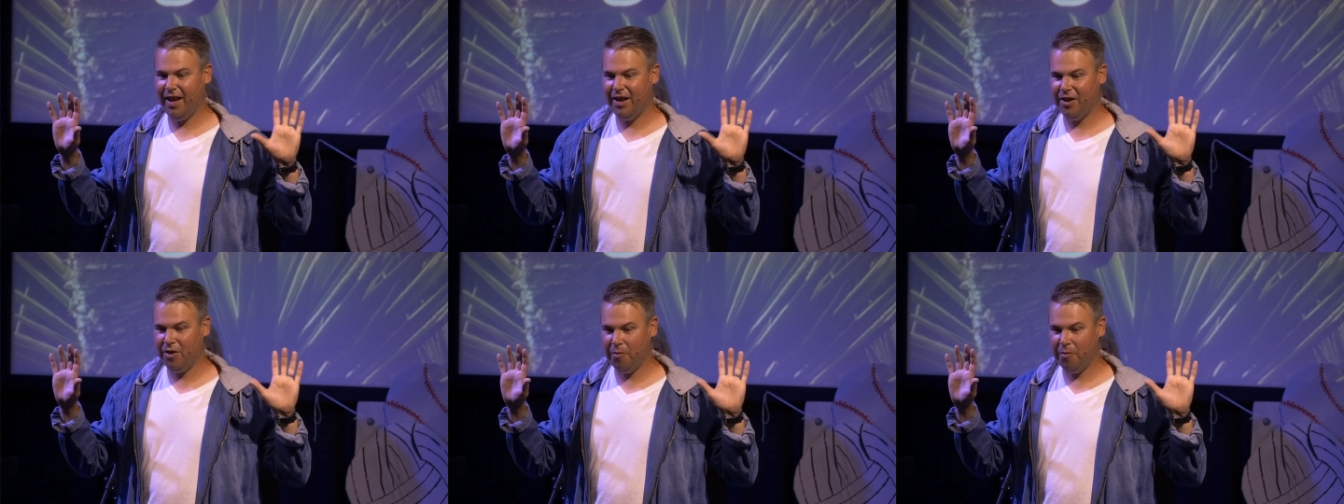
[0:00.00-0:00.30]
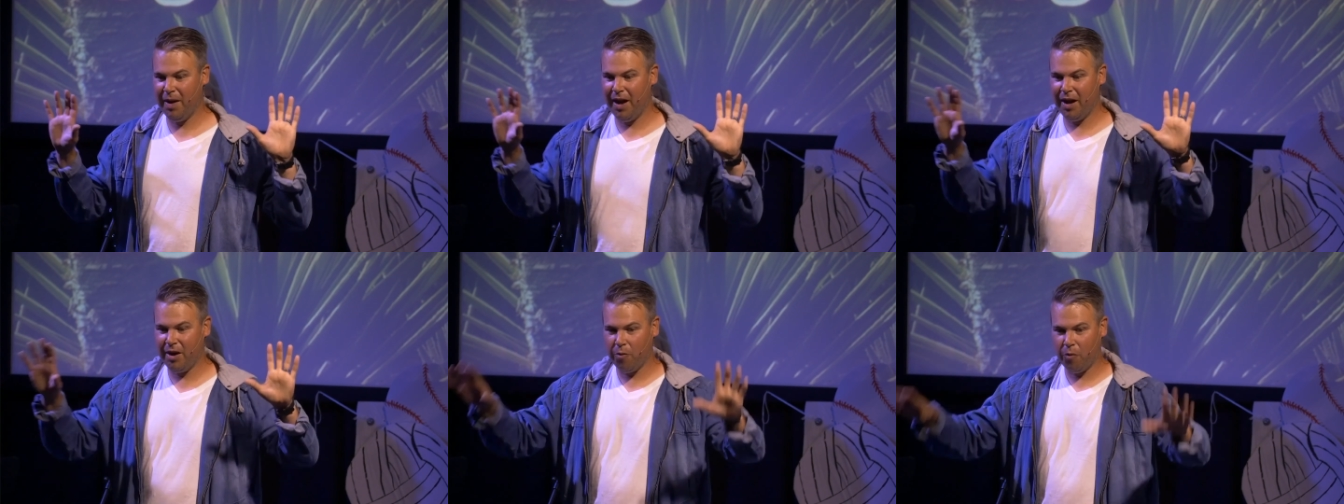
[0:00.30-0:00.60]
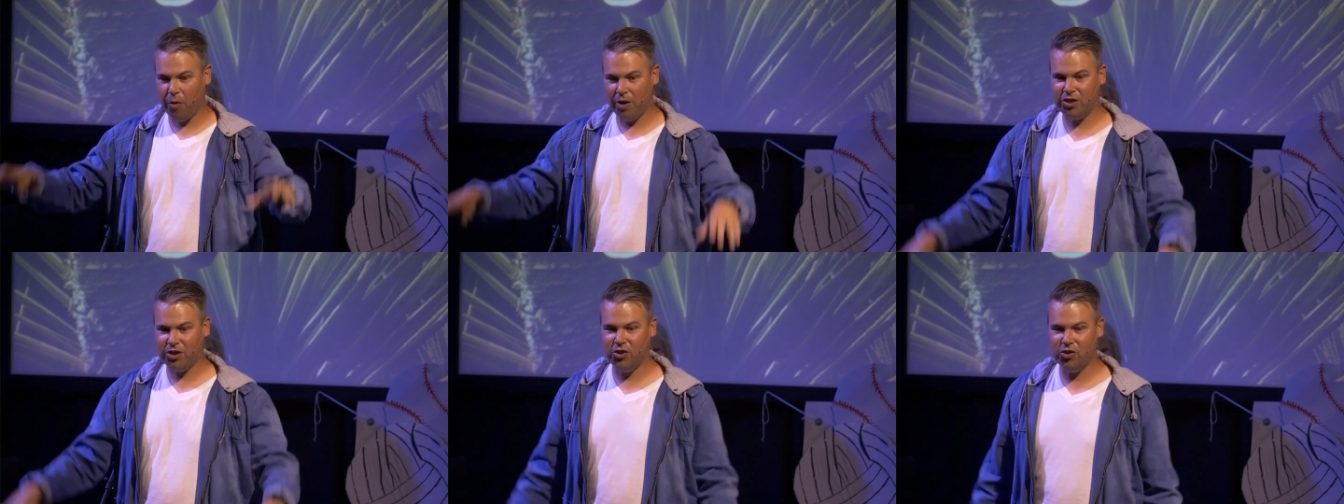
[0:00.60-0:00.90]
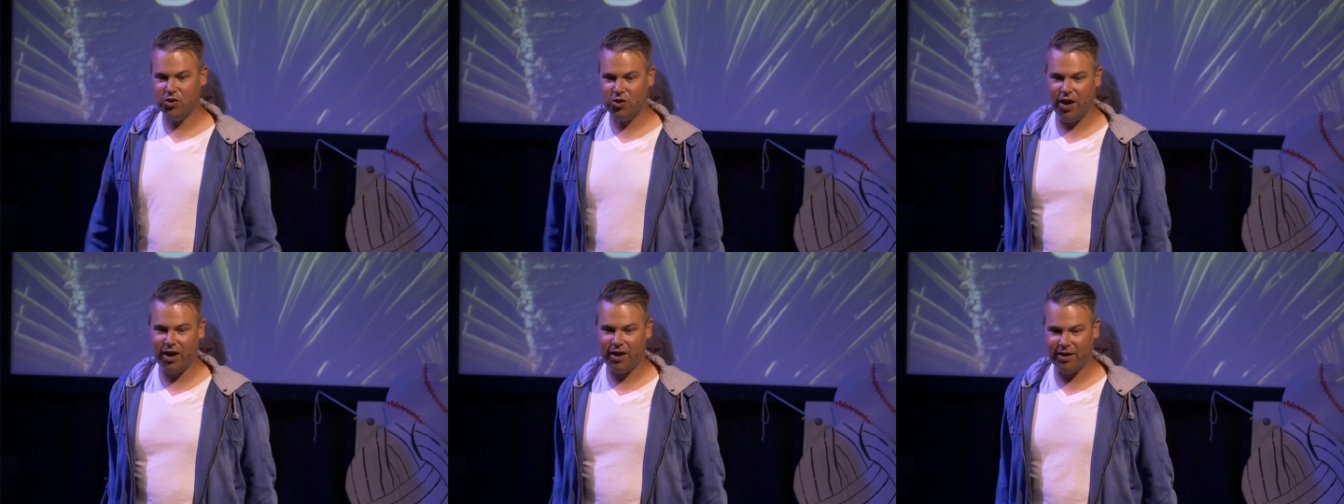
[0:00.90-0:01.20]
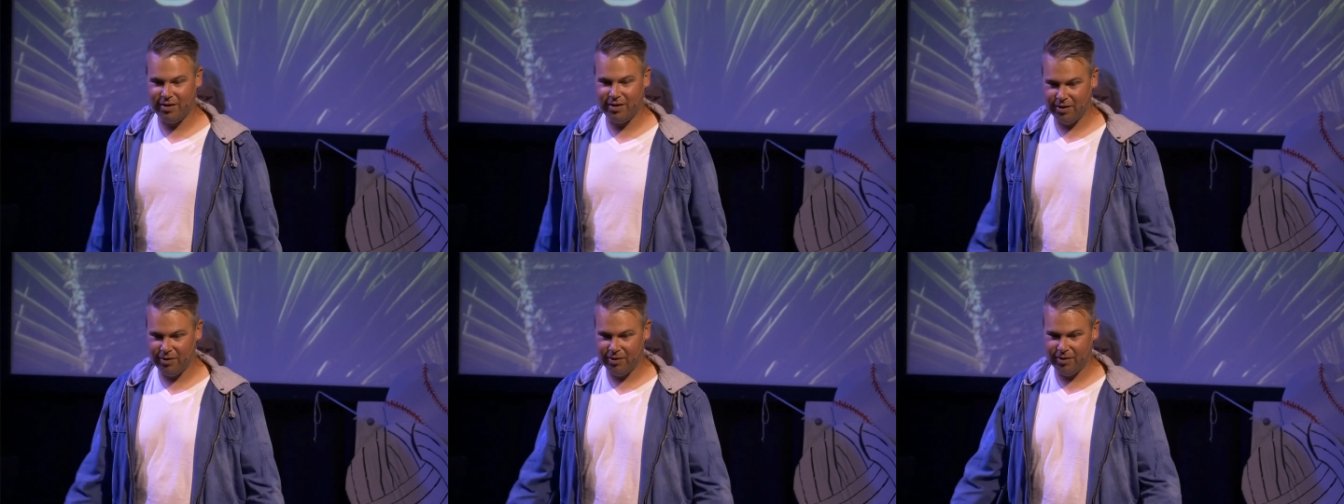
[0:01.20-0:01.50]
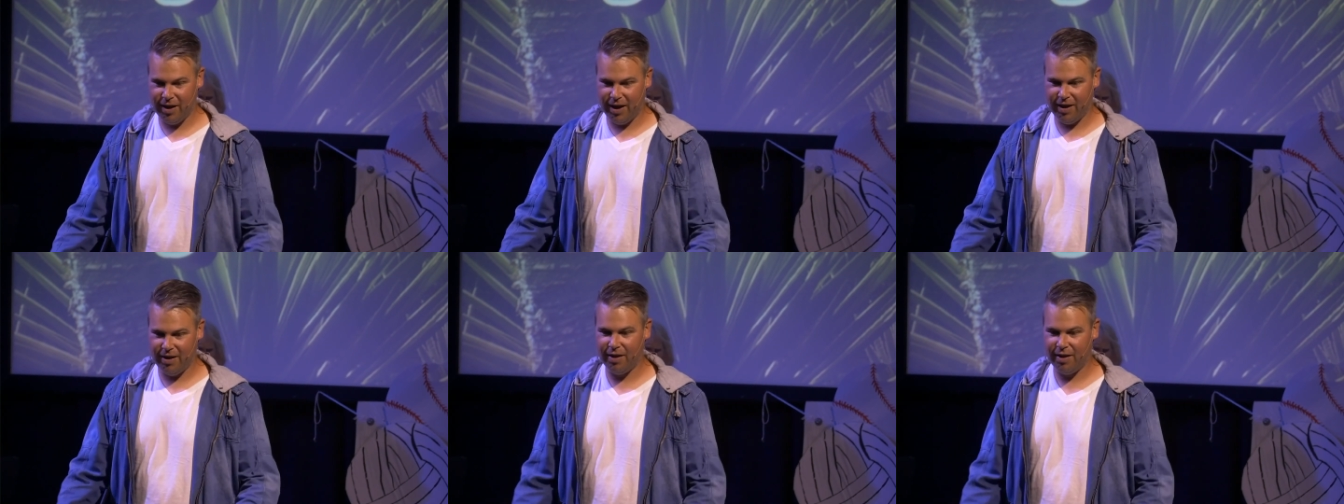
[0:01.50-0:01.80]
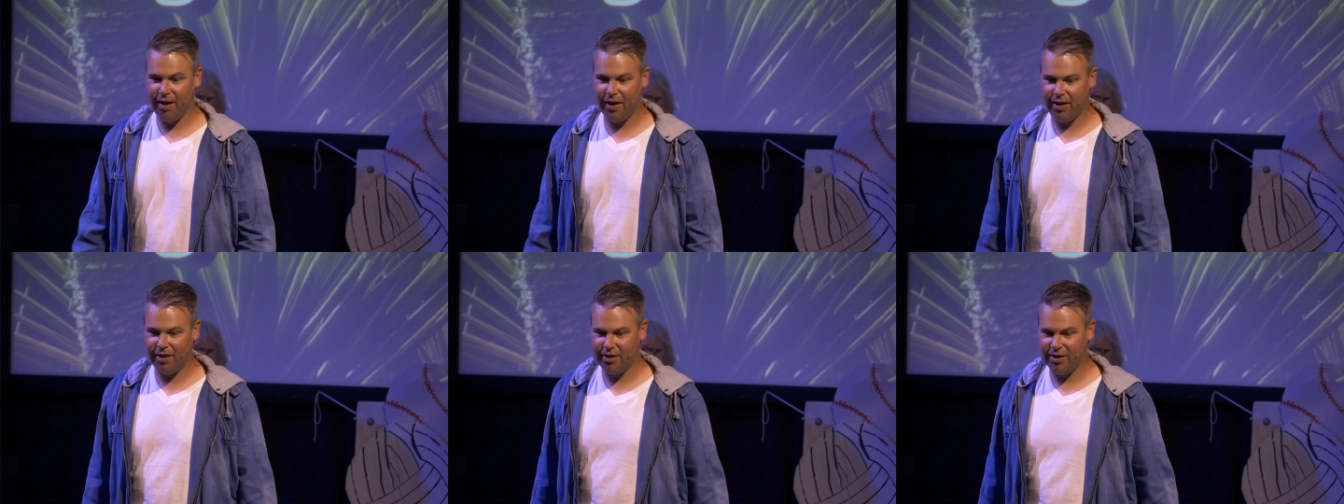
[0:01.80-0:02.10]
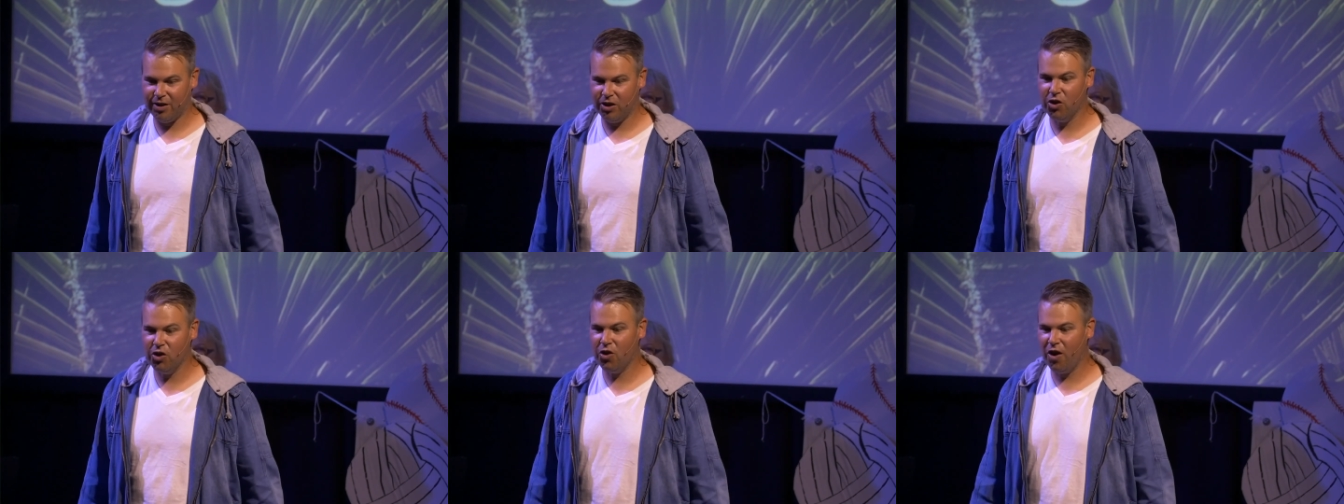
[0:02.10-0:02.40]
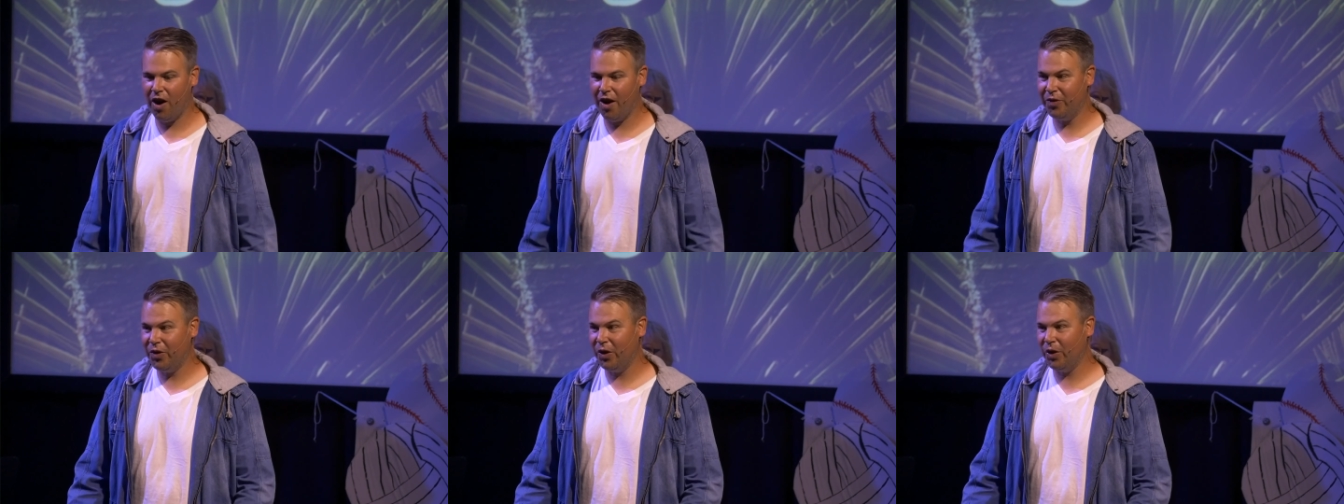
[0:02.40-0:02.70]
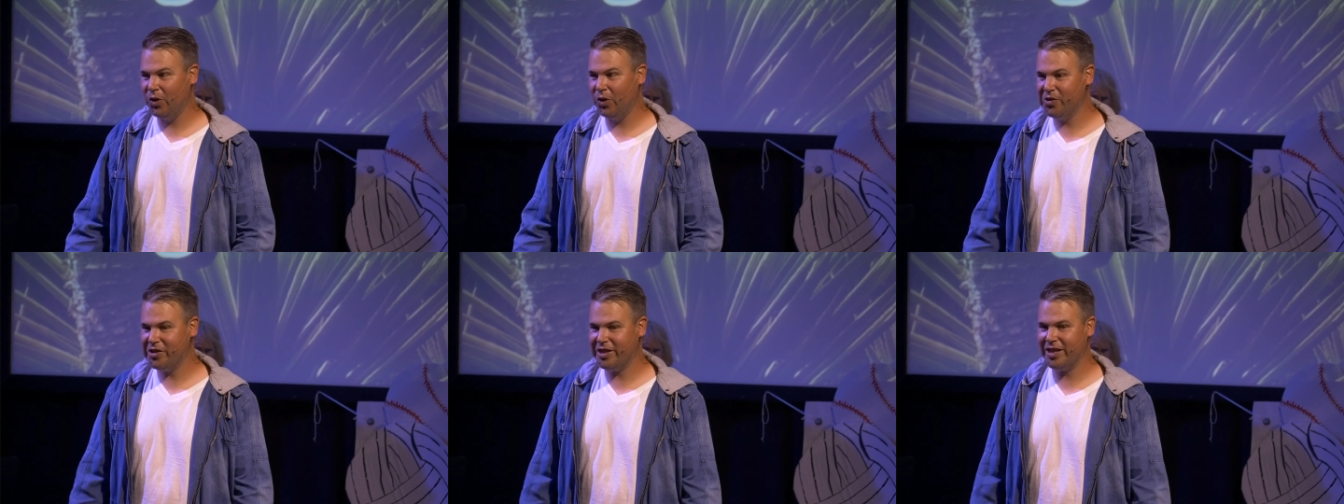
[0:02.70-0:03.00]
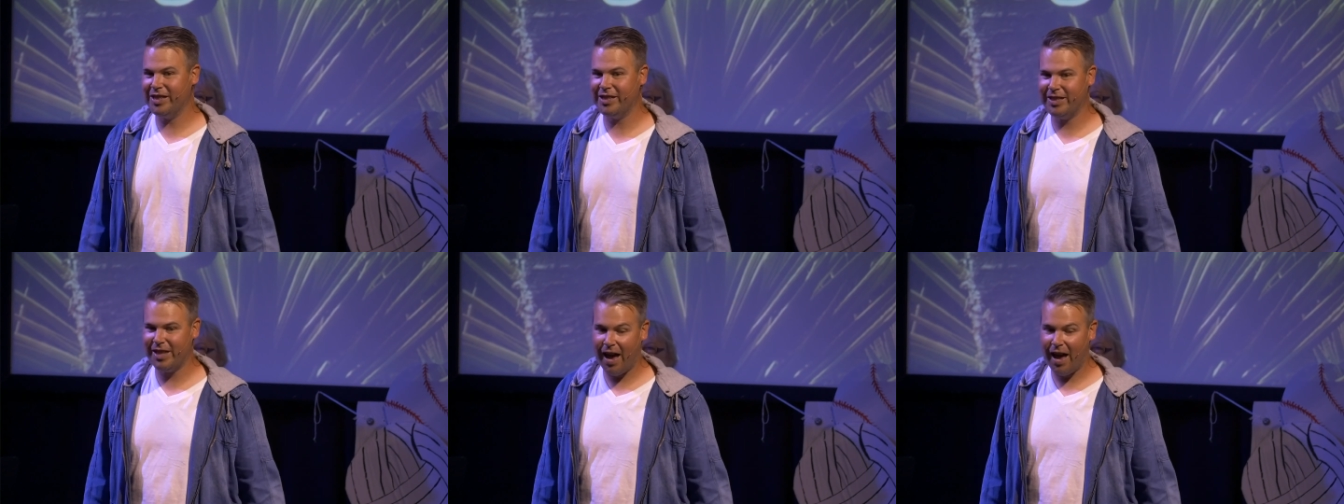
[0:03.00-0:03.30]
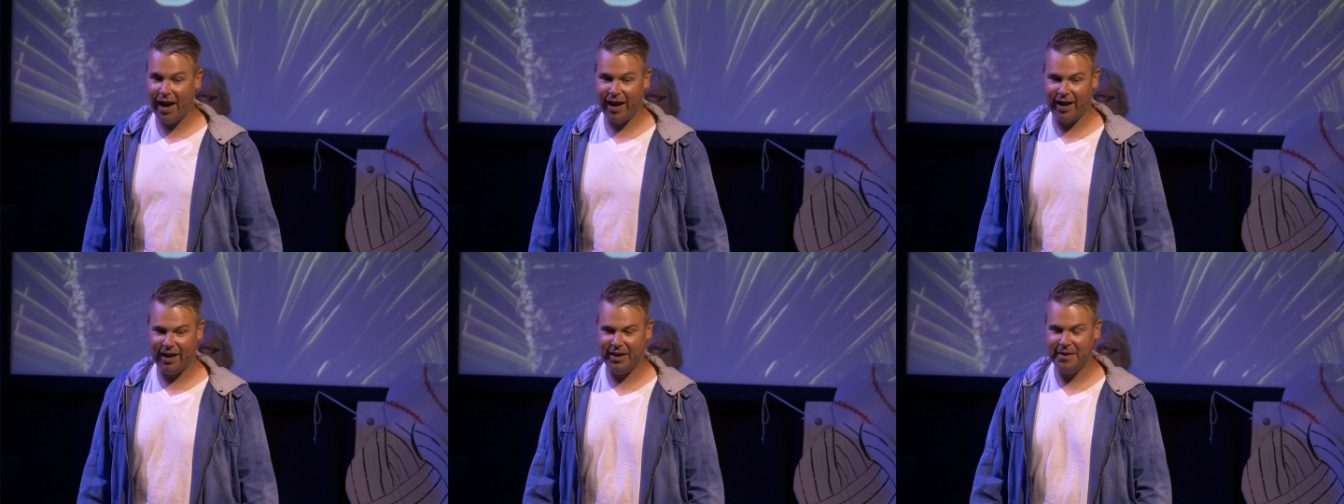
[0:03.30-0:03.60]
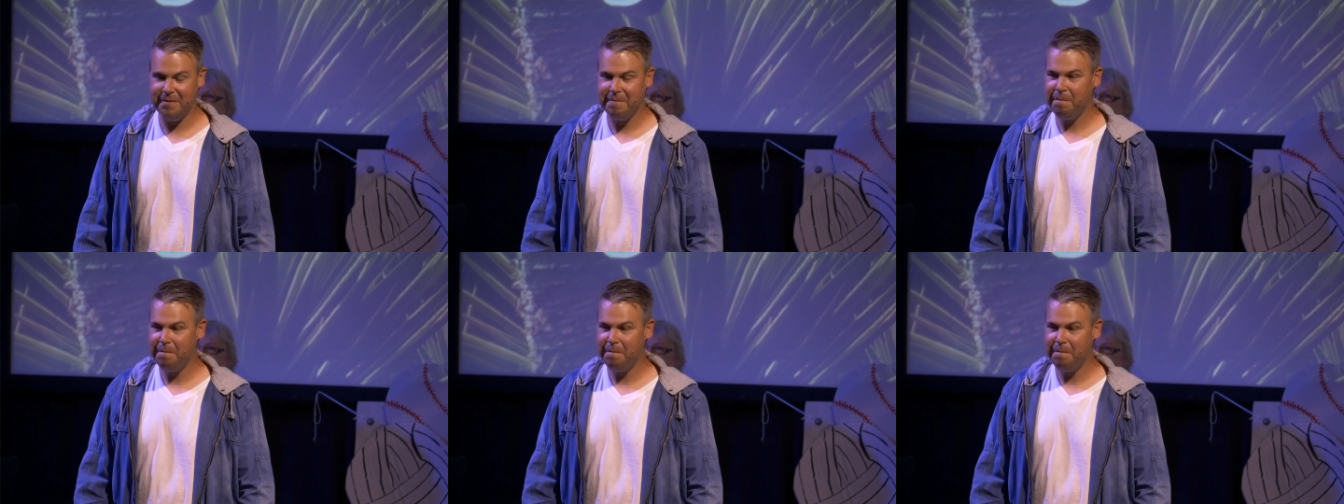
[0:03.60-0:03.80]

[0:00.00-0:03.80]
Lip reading: no matter what you try to do, that you're on the losing side.